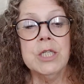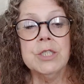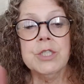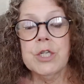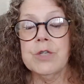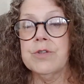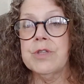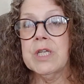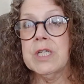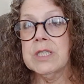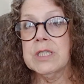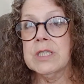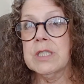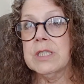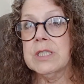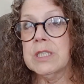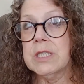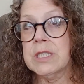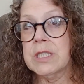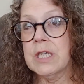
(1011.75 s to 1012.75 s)
Two things I
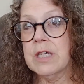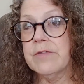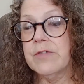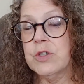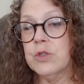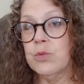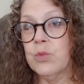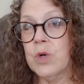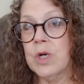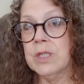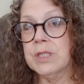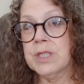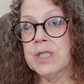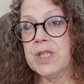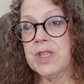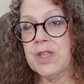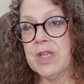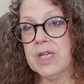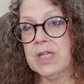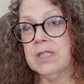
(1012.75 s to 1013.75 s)
discovered was
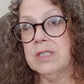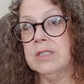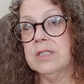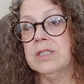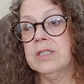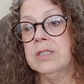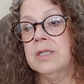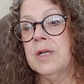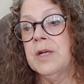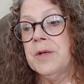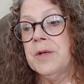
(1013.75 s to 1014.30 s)
that